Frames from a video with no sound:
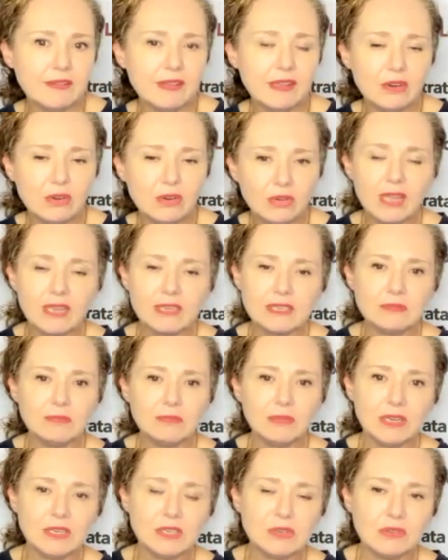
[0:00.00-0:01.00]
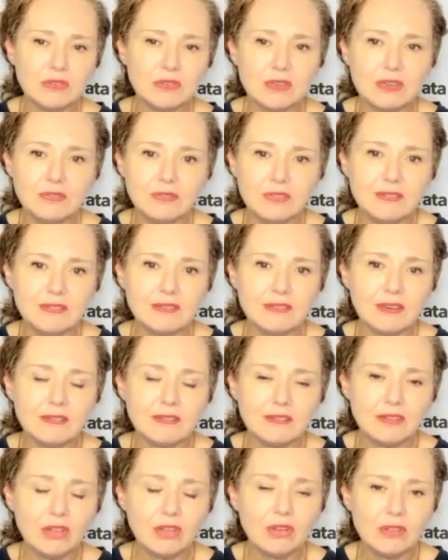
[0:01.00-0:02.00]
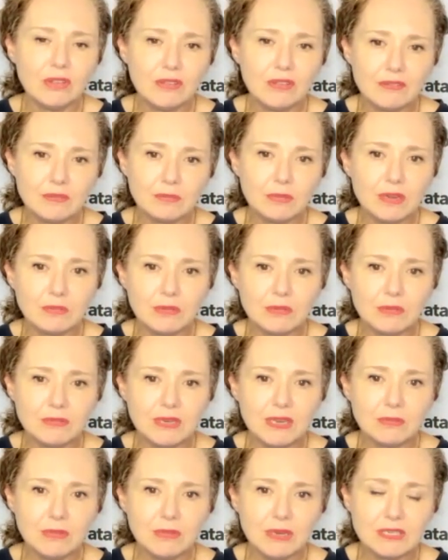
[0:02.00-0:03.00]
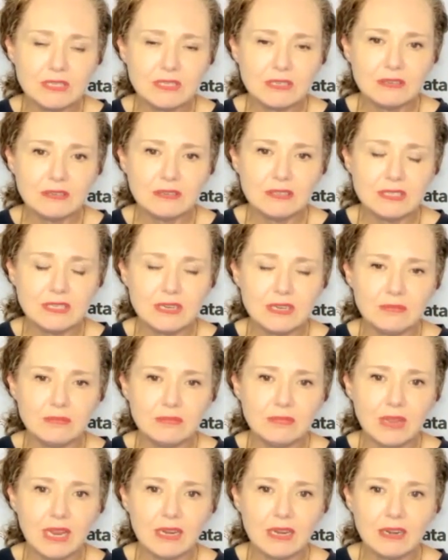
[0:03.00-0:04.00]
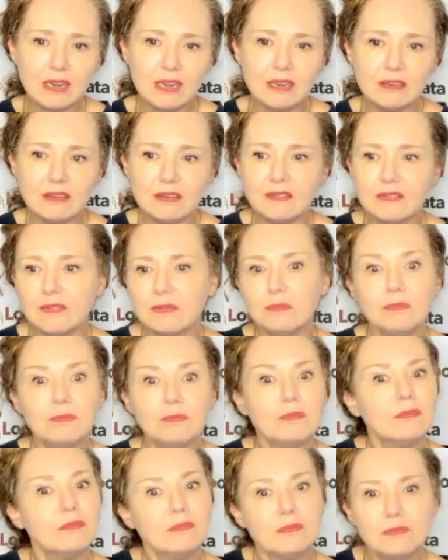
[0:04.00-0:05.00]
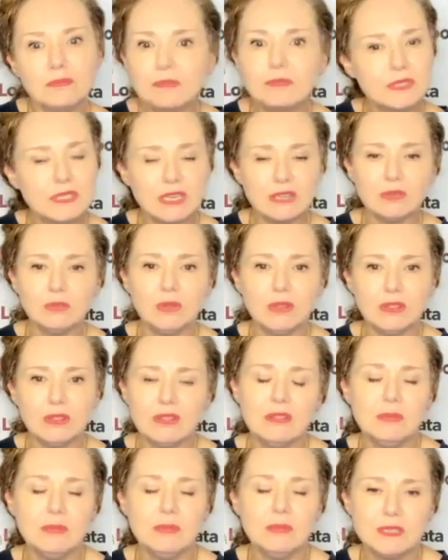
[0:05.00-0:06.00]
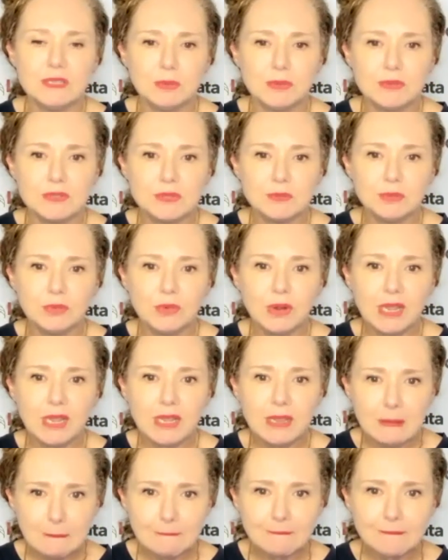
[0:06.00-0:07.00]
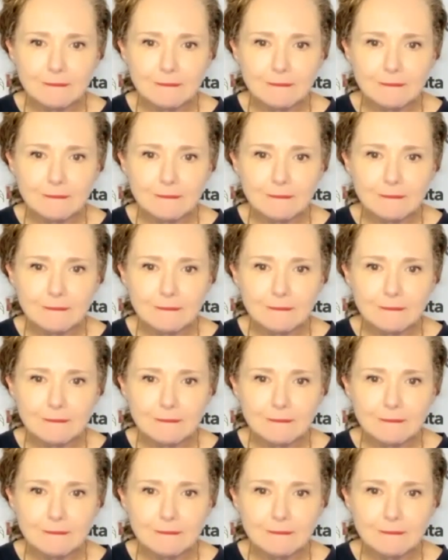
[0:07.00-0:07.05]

can look at to make sure that if this does occur, there's minimum damage and, um, and, and it's dealt with in the best possible way?